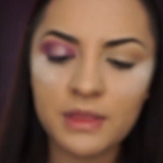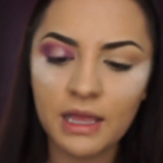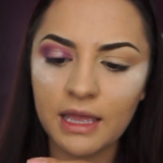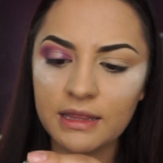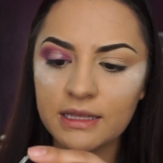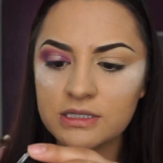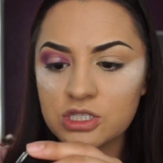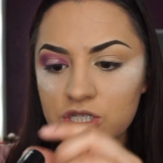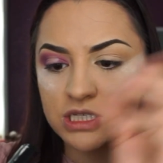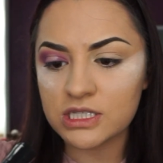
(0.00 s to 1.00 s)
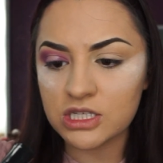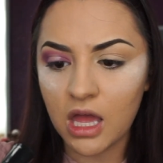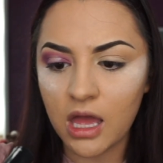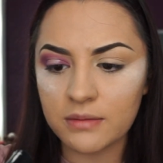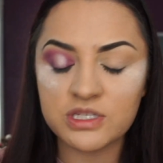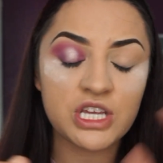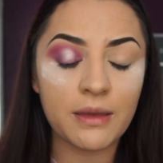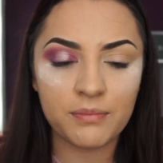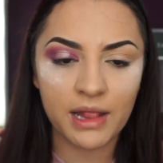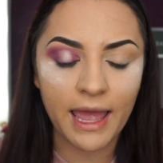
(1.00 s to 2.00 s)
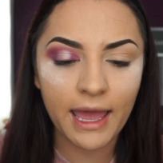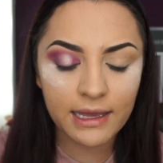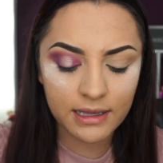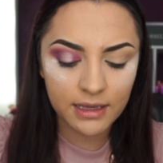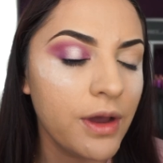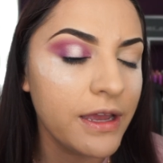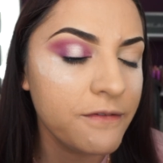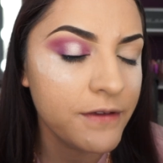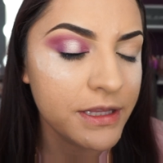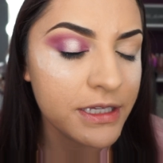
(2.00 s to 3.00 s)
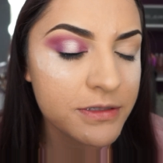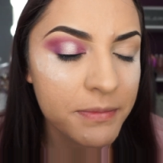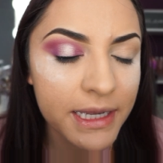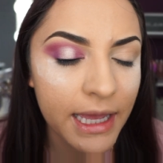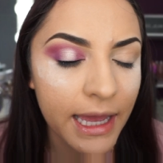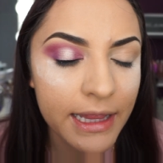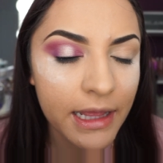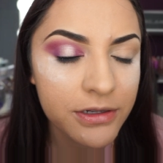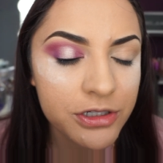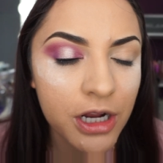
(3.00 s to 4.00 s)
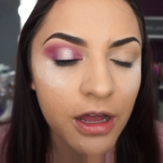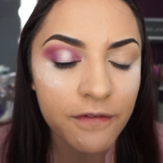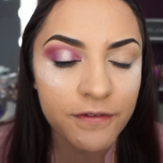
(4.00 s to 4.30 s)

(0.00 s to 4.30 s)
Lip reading: And it's just jet black. I finished my eyeliner off